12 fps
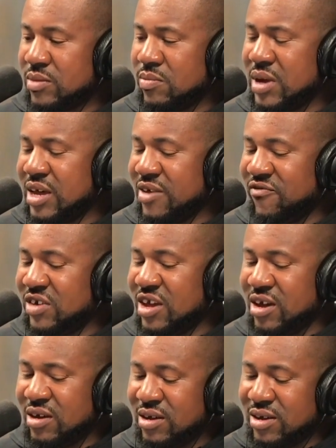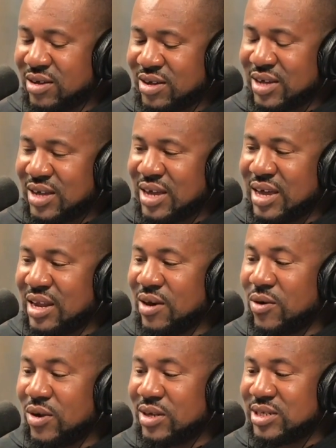Man, forget her. And
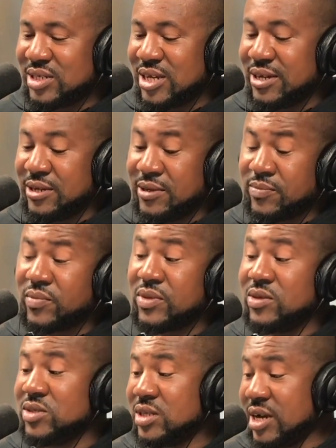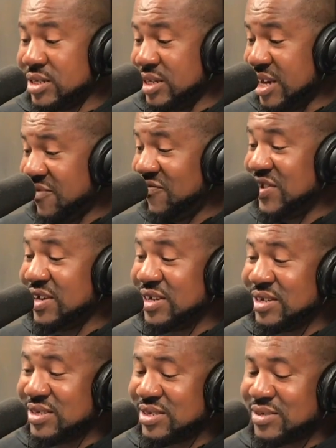then all of a sudden, you start to get
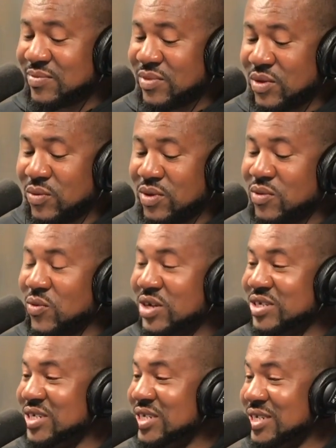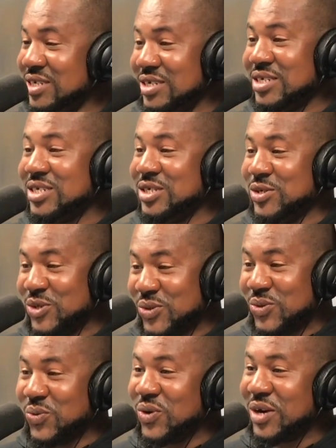feelings. When she
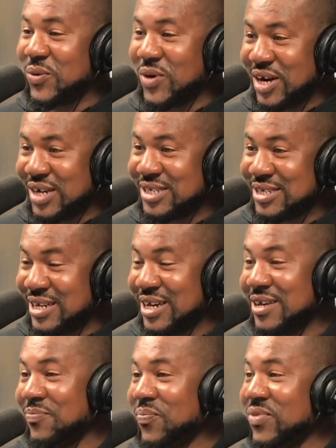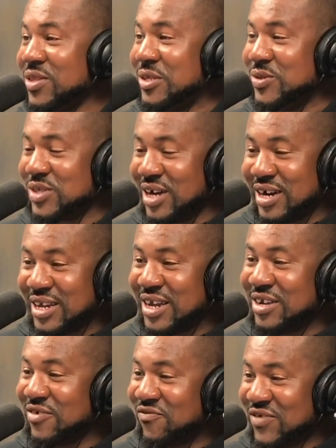knew what it was, and then you started
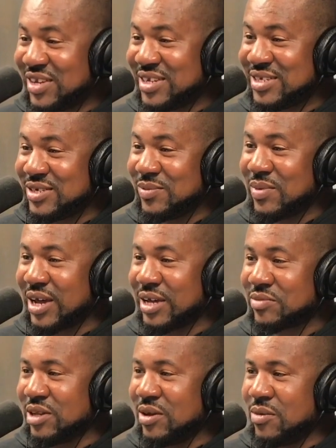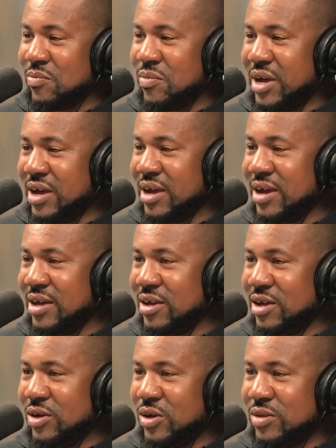getting your feelings, and you'd be like, man,
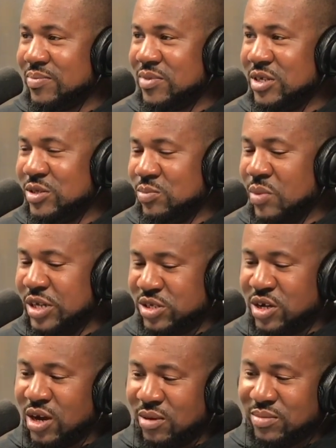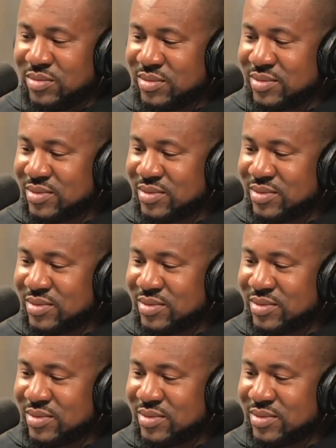this is messed up.